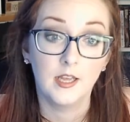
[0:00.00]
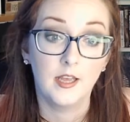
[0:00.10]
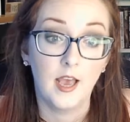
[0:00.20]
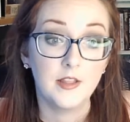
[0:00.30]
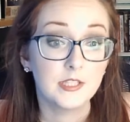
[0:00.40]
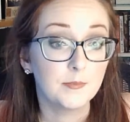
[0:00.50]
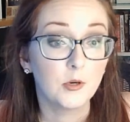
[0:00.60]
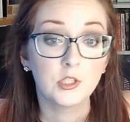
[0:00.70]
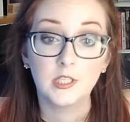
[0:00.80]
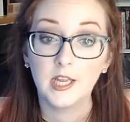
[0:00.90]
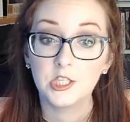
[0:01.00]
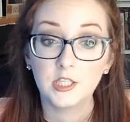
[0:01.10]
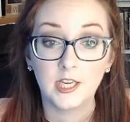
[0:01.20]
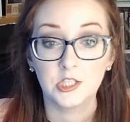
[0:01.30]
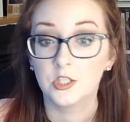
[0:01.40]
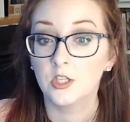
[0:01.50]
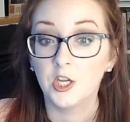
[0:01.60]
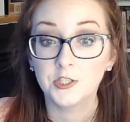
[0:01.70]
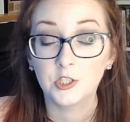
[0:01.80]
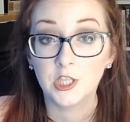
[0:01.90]
And this approach to education
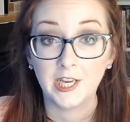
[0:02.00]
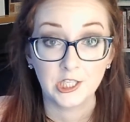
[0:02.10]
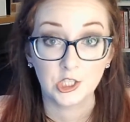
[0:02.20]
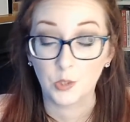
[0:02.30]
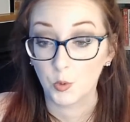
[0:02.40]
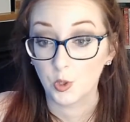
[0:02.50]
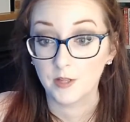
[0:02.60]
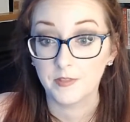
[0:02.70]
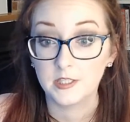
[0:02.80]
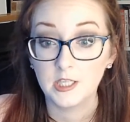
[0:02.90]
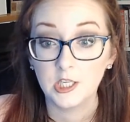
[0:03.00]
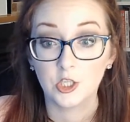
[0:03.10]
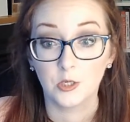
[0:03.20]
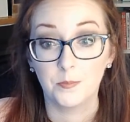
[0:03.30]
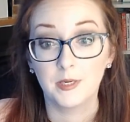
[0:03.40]
also changes the role of the teacher